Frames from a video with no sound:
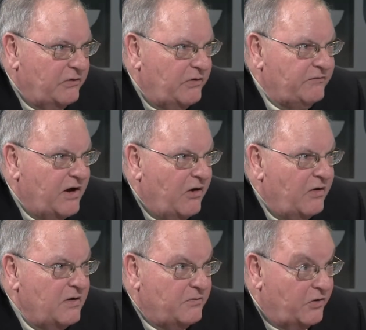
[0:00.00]
We've now
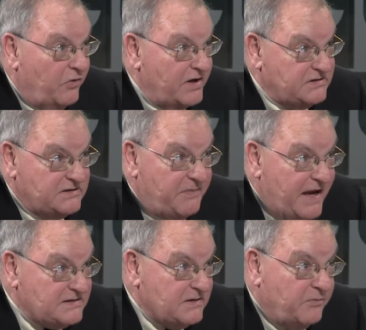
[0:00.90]
progressed to
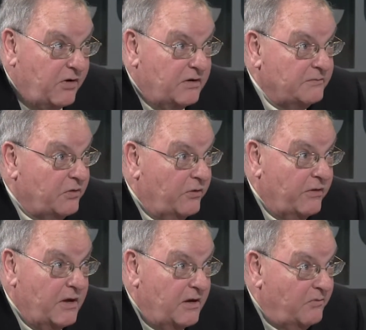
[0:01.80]
basketball in both
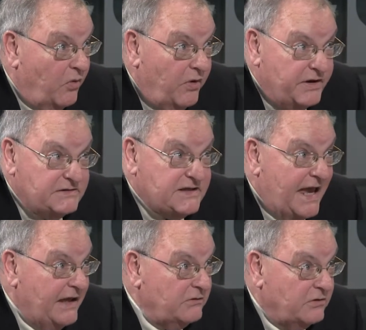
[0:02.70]
boys
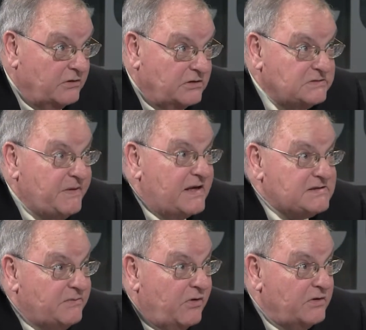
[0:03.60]
and girls
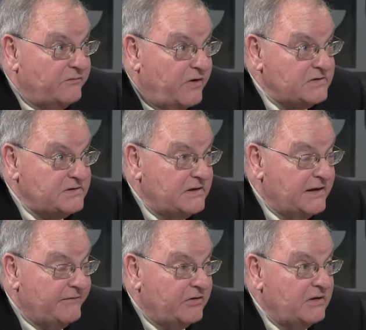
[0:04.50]
basketball and varsity
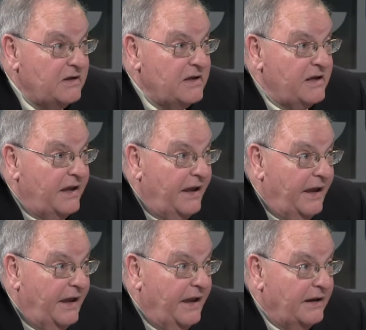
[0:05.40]
level.
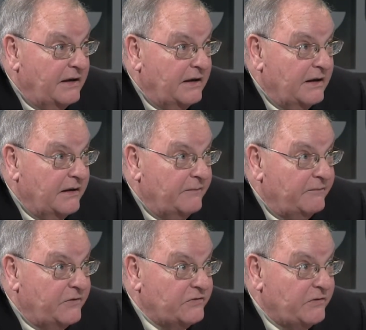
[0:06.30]
And
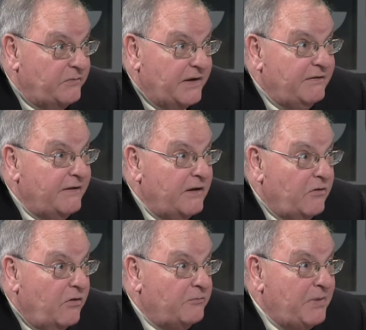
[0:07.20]
there's a big thing
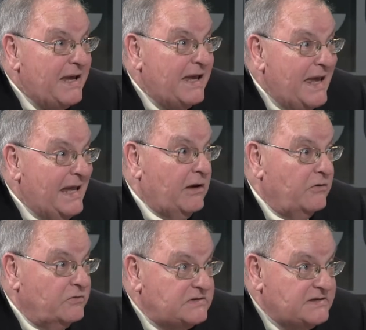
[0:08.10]
called Pink Halo.
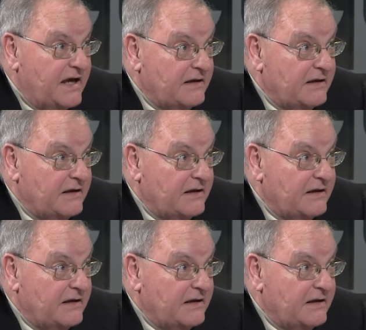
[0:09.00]
What's that?